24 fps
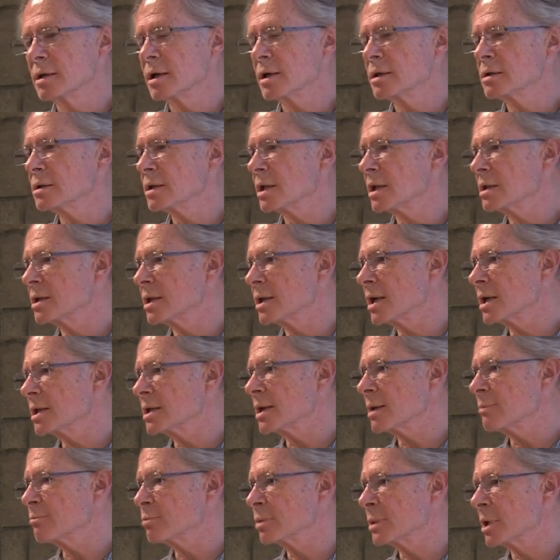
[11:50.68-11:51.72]
And then they
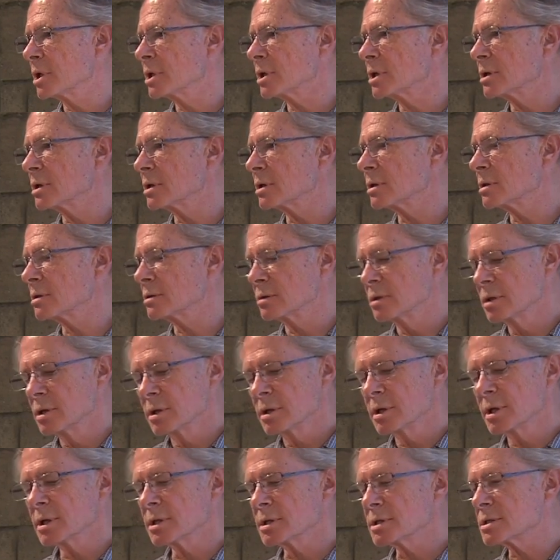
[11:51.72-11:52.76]
end up getting a
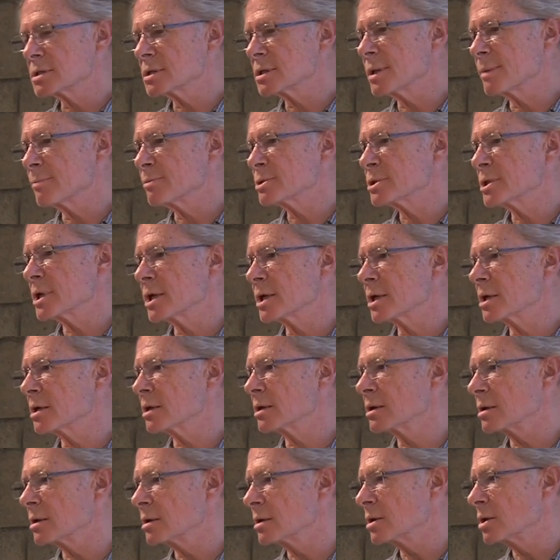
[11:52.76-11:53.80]
little slip
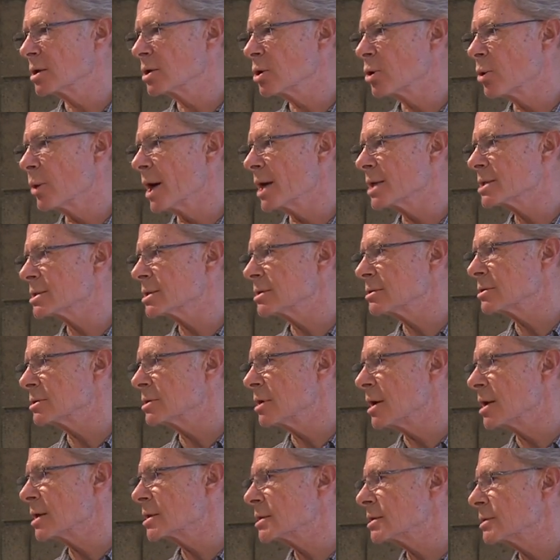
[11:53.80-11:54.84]
saying, go ask your
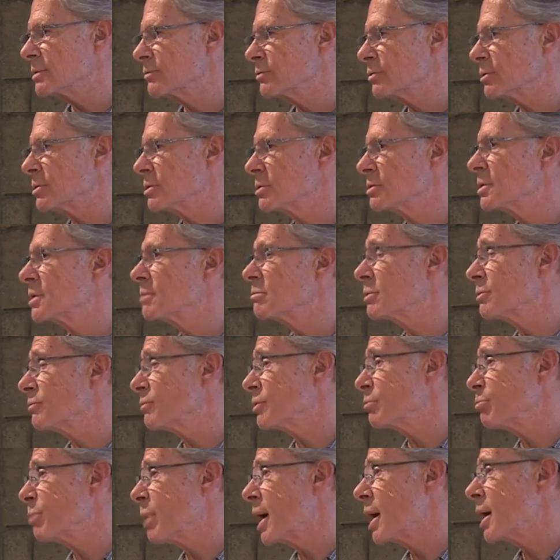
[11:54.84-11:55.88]
doctor for treatment
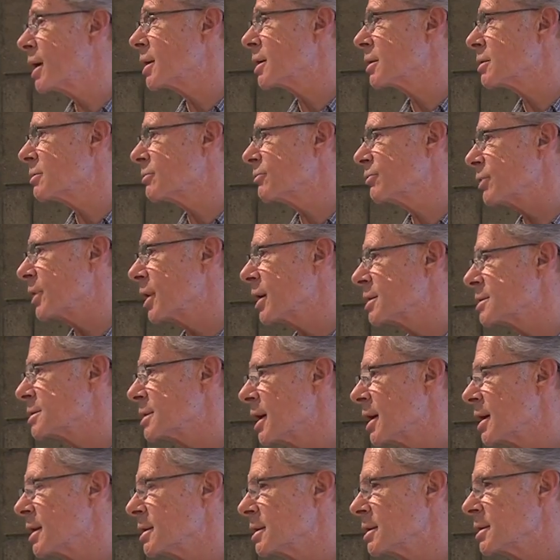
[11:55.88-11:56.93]
for panic or for
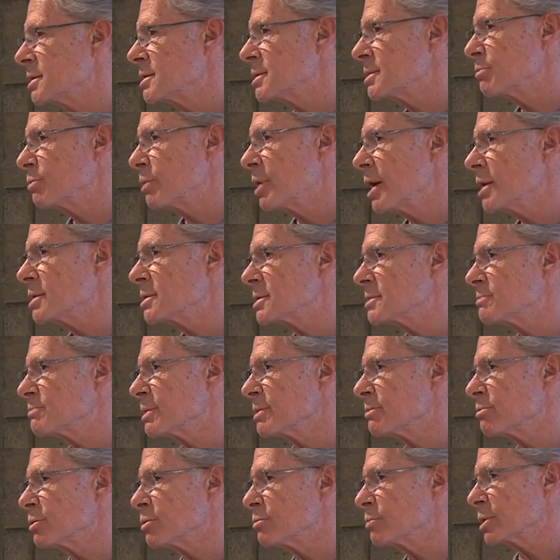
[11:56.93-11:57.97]
anxiety. And it surprises
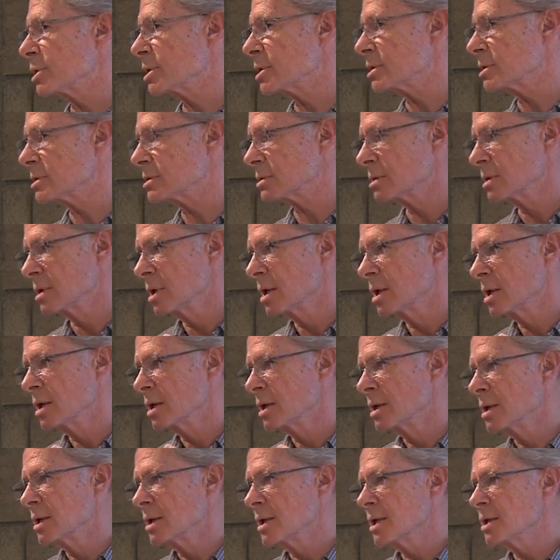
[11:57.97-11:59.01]
people because
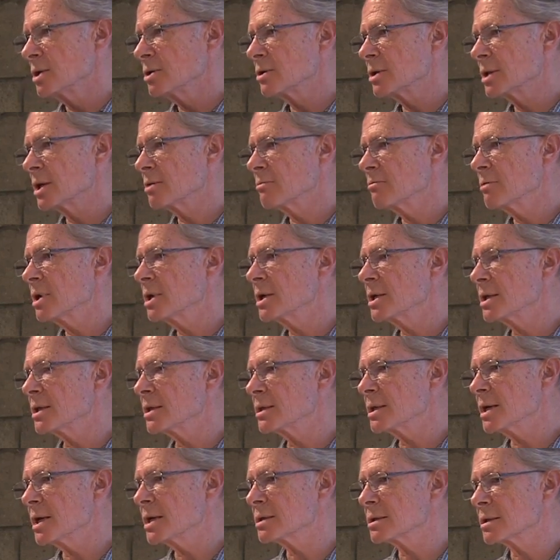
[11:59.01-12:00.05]
you know, they really
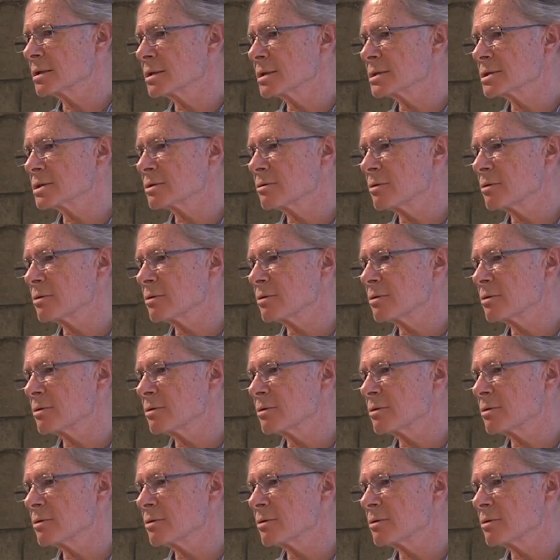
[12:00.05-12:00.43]
think that this